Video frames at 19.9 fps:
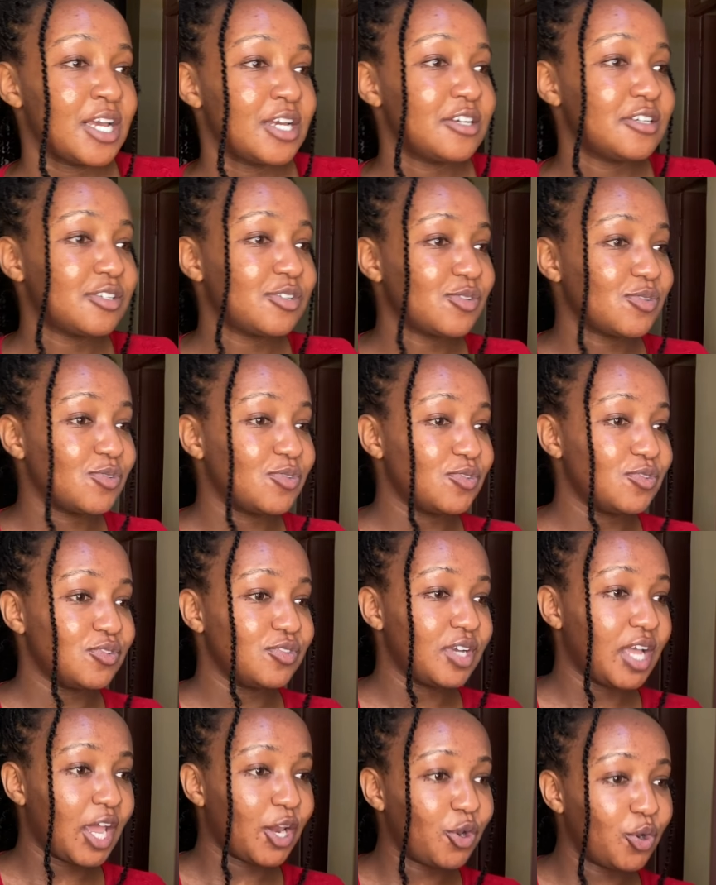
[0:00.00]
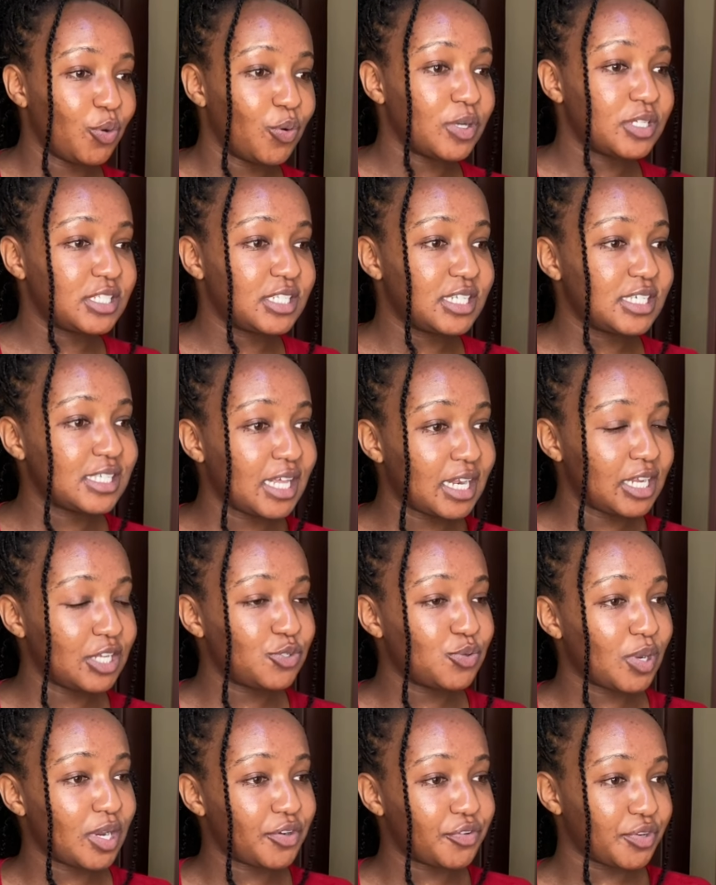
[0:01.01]
So I don't know what it is I need
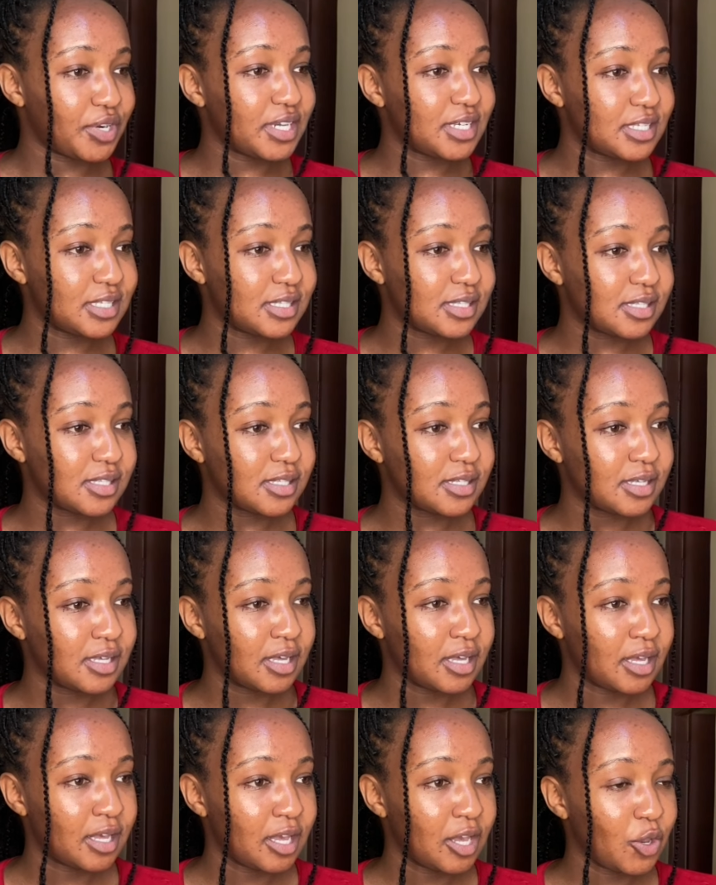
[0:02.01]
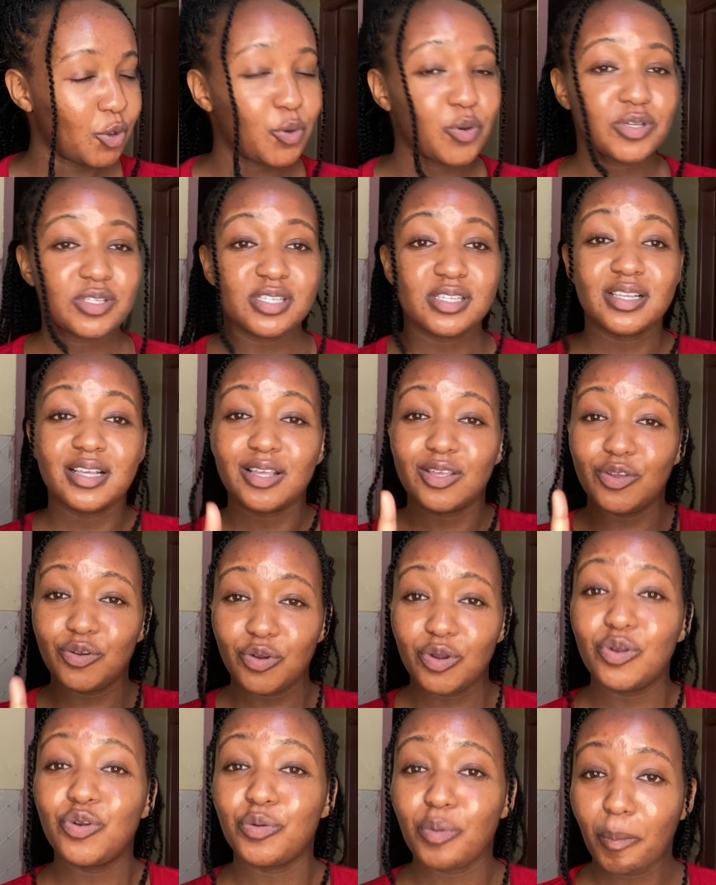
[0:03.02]
to address. Because you
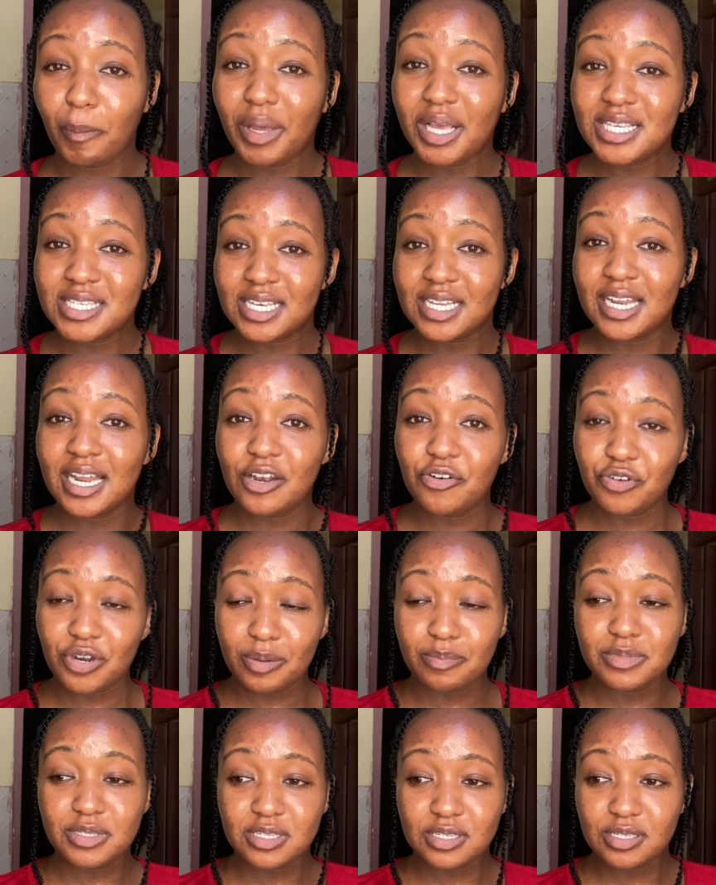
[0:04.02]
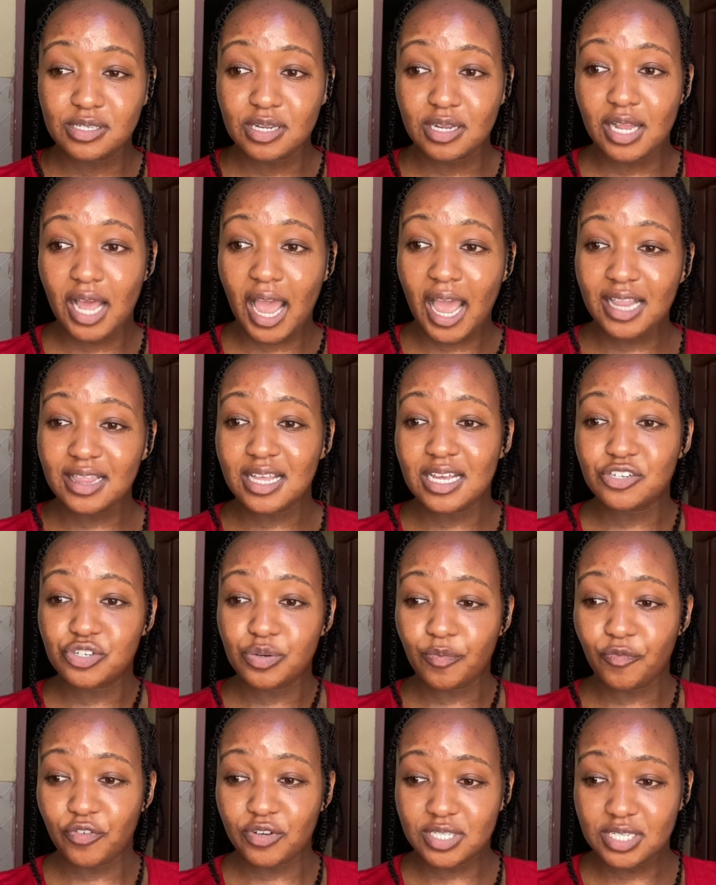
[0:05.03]
remember I said I had that
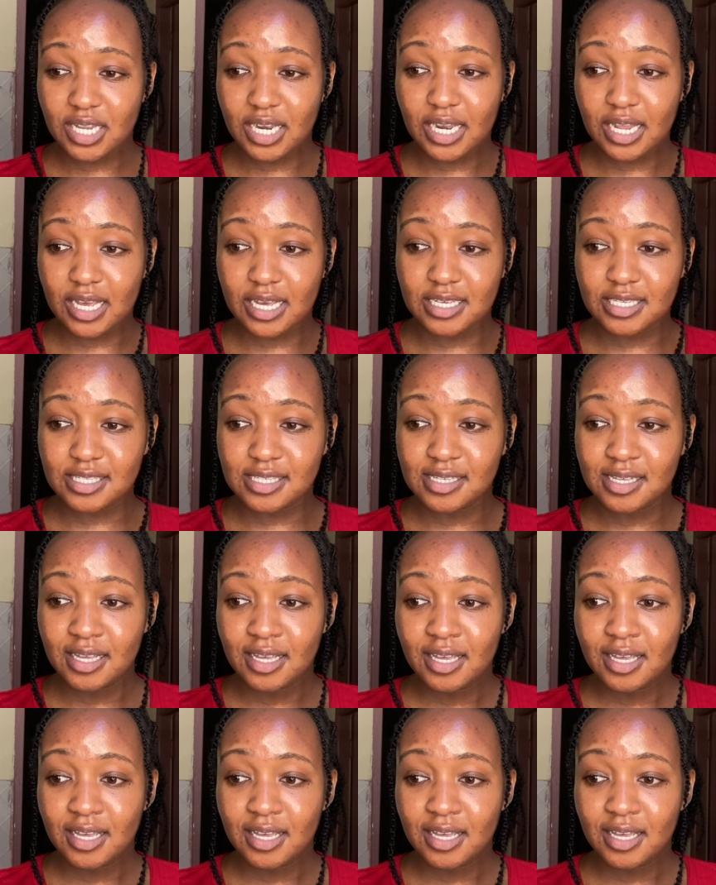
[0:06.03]
dream for 10 years.